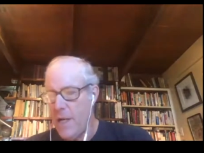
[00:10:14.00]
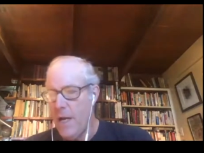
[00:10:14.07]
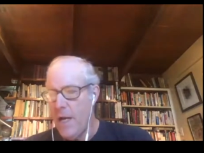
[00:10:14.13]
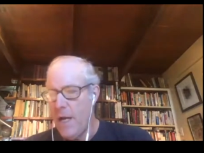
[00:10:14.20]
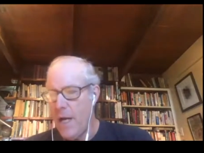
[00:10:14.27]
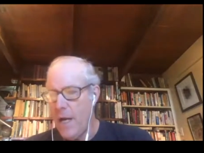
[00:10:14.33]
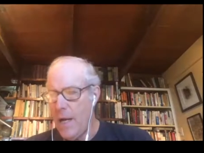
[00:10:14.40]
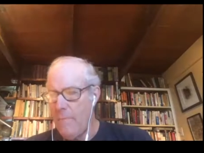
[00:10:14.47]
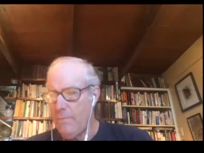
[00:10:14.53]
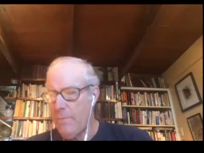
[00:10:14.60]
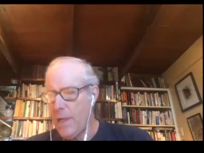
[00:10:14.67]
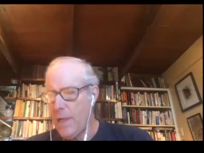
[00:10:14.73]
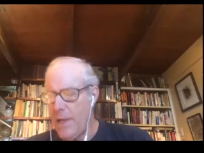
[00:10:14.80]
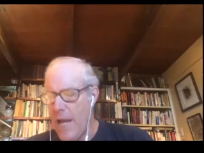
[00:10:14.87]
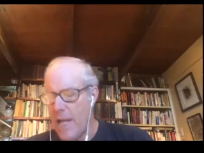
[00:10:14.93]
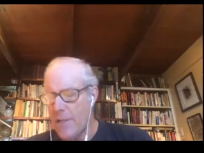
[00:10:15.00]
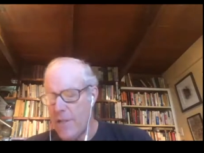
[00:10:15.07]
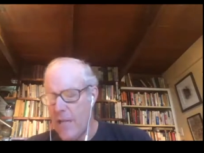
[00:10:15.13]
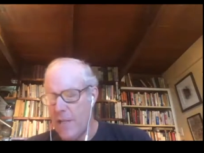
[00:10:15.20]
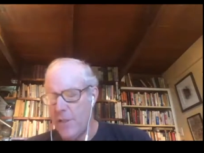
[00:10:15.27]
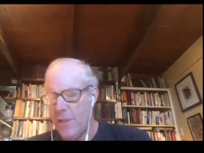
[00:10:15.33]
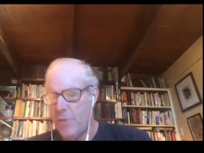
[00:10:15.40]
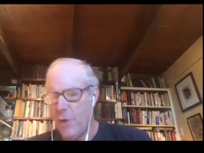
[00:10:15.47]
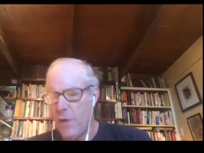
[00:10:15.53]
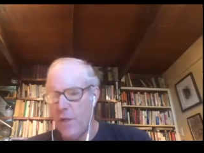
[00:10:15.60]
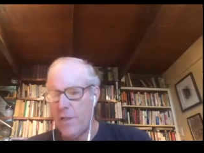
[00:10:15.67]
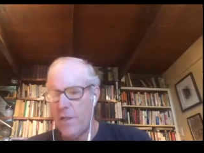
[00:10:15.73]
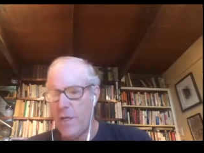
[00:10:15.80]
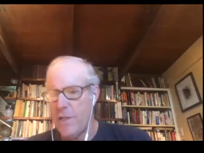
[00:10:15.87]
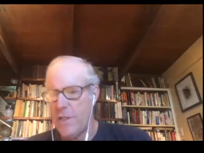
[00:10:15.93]
Um, next, I just want to
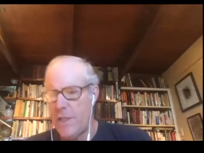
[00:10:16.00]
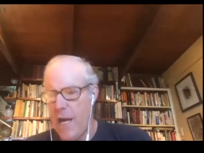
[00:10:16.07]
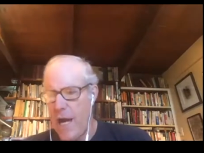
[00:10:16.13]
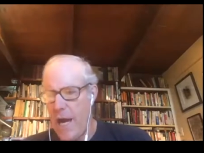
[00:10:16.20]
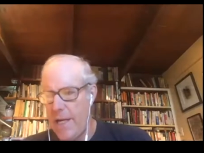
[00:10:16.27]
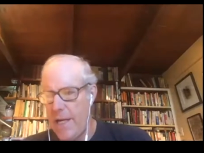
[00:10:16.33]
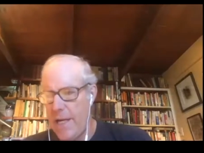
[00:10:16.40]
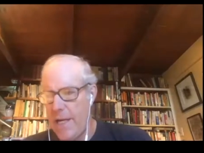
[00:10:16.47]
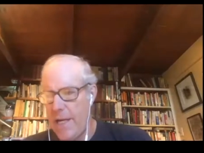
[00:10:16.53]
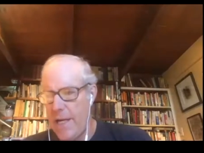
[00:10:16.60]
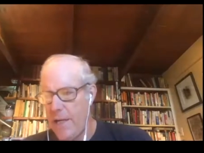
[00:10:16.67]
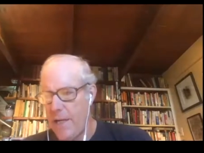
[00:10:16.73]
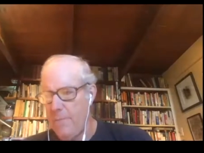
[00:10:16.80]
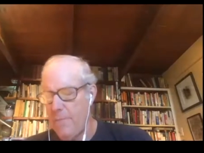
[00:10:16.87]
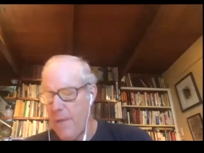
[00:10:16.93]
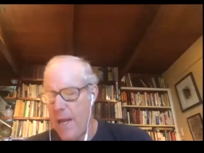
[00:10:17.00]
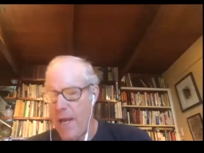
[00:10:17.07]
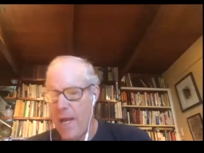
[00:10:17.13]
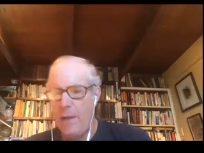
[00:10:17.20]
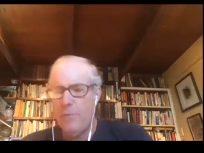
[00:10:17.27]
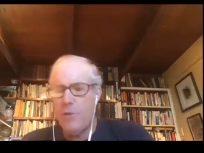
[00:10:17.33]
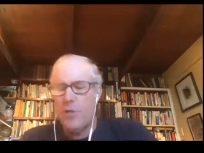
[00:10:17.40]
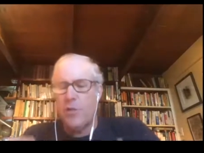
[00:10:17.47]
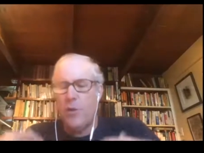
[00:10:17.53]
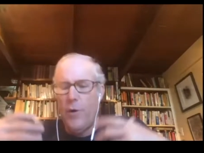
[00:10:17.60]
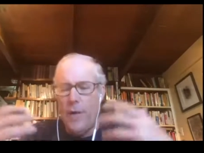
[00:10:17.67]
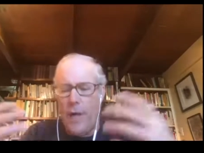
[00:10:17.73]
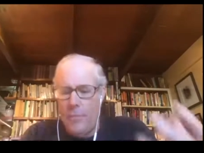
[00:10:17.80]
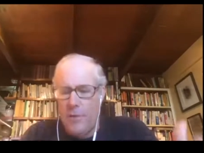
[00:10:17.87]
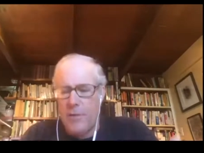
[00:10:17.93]
touch the idea, and I'm just throwing,
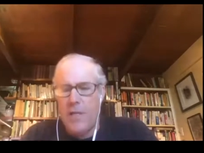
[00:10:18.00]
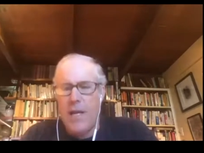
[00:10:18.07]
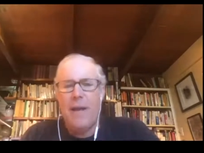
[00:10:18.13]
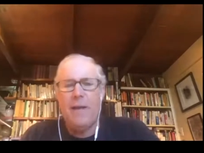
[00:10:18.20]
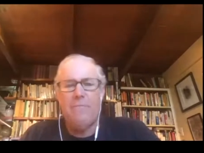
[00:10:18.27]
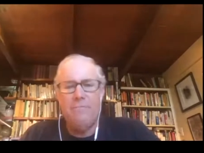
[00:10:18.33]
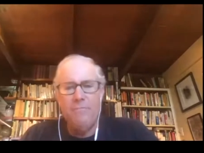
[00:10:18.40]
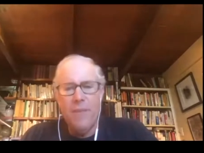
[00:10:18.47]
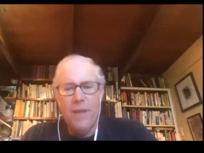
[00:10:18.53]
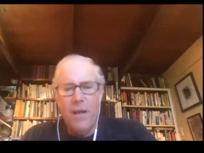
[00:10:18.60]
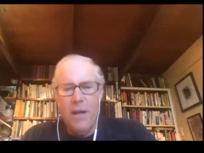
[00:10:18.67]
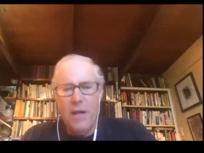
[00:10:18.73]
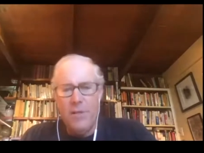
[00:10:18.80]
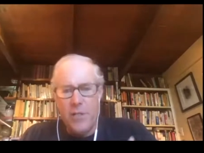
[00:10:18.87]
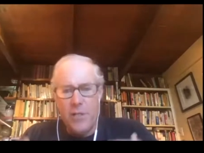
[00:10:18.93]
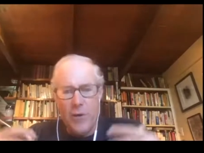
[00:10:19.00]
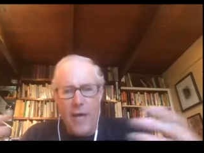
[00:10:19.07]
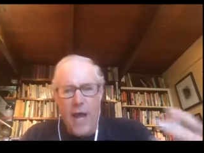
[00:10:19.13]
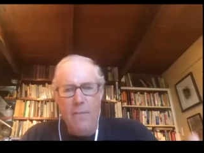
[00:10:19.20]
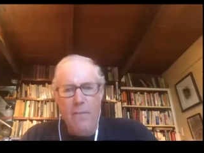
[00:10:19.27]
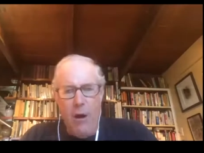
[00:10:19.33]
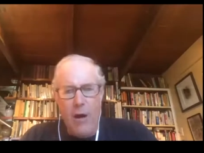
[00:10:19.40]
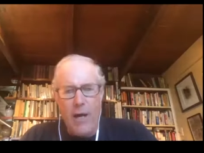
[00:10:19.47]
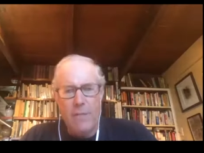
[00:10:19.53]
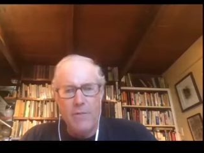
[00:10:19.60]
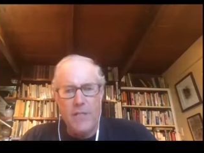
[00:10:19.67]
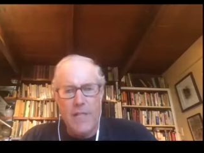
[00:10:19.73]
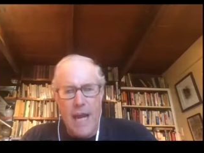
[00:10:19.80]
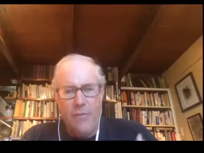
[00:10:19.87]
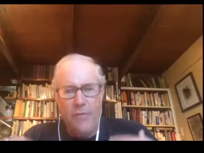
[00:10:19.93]
I'm just kind of, is this okay, Mark? I'm just
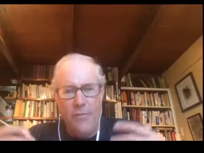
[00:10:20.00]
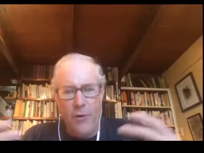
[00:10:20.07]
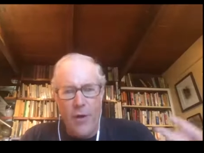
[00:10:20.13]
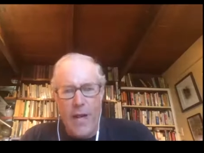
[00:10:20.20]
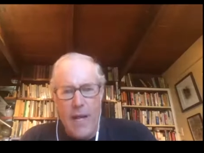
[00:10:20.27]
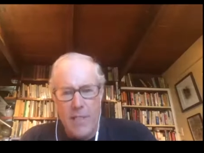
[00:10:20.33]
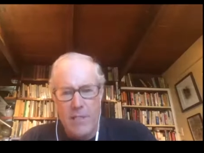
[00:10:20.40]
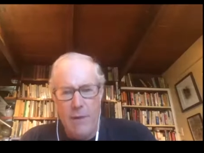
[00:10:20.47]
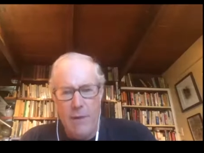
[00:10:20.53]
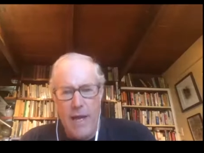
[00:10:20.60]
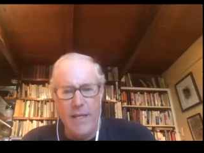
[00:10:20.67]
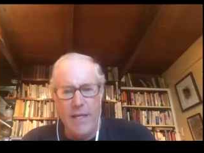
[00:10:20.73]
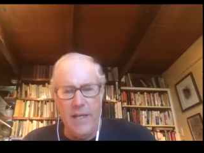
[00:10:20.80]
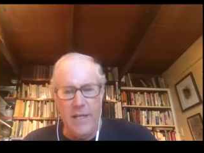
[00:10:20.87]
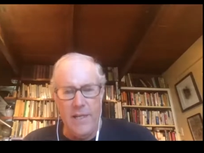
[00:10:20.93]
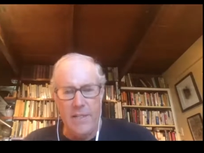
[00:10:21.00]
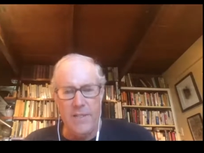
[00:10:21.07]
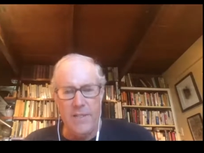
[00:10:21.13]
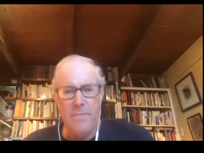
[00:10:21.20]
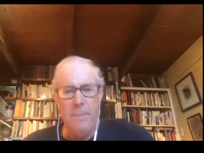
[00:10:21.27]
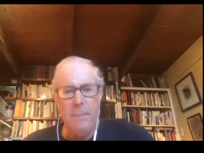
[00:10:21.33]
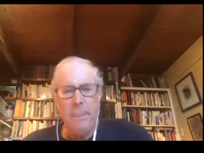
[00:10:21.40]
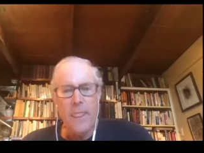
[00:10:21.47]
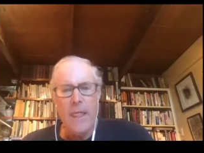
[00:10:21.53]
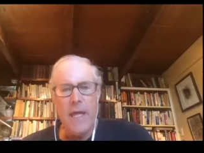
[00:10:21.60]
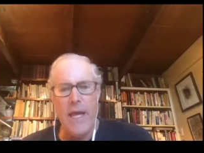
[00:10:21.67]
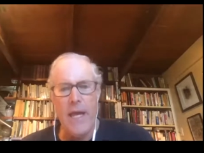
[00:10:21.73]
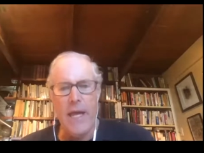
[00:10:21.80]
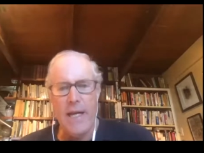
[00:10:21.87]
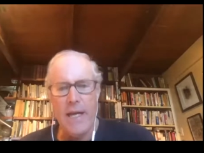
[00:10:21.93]
kind of throwing out some ideas
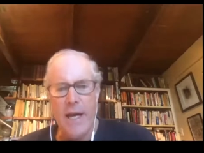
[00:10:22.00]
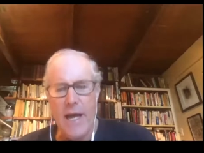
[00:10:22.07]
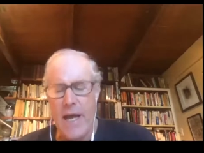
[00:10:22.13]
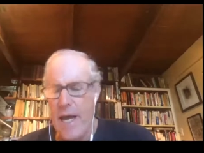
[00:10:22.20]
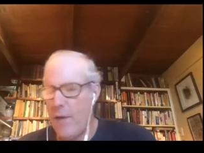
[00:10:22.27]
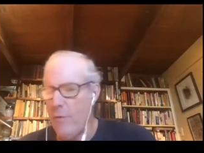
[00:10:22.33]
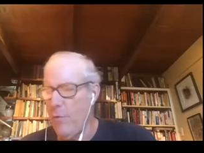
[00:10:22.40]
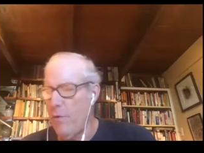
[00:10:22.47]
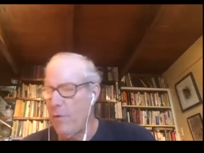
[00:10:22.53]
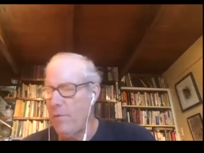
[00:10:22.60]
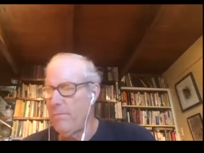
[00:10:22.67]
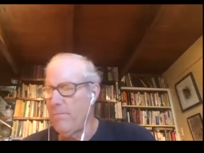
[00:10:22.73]
and, uh, and we'll,